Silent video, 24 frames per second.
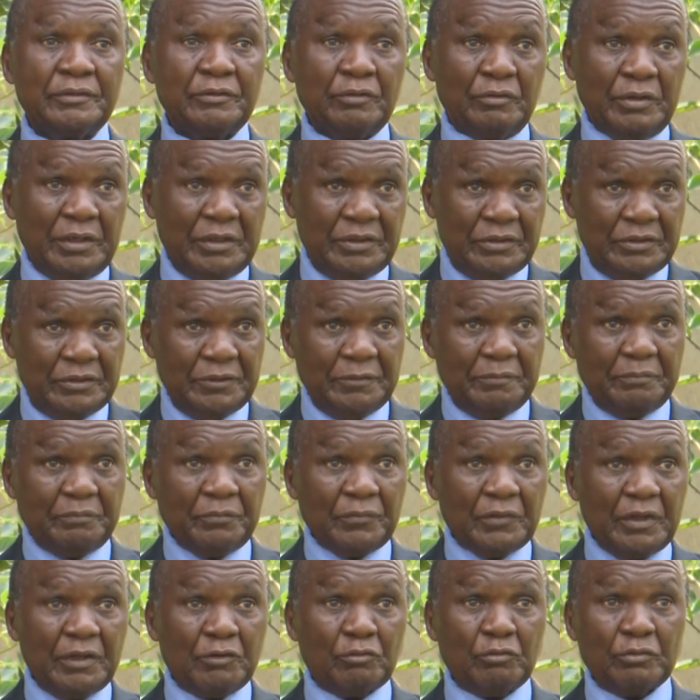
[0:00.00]
Right?
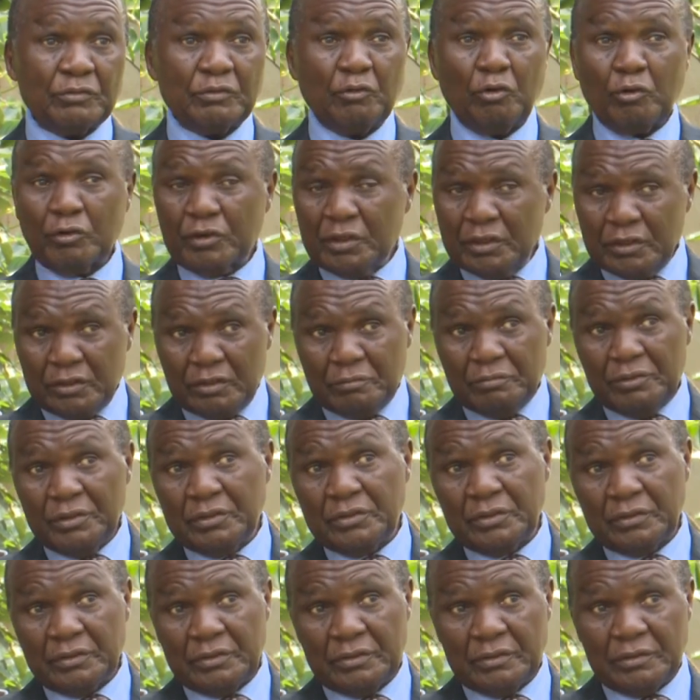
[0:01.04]
It was hotly
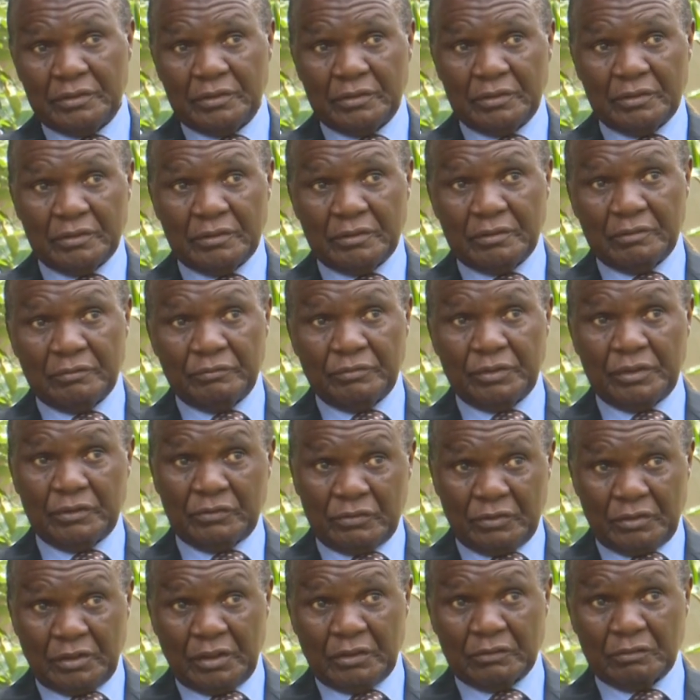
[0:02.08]
debated, very
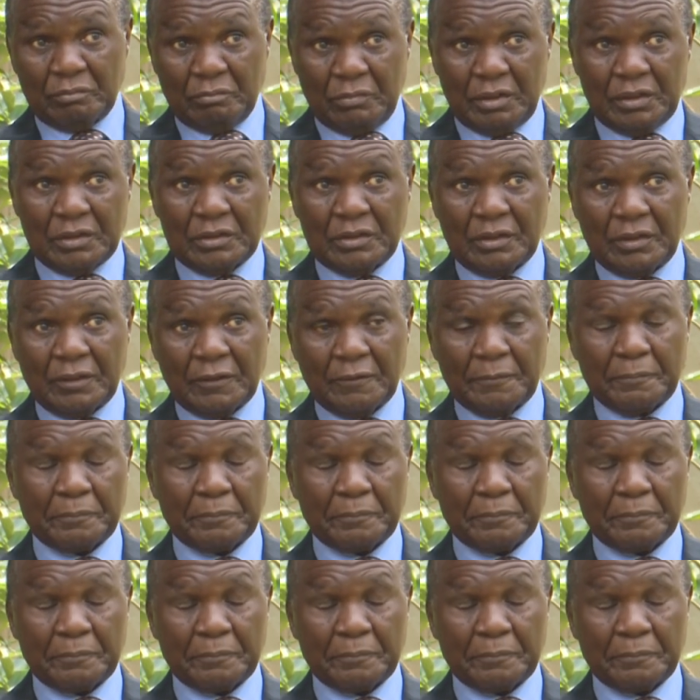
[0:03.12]
serious matter.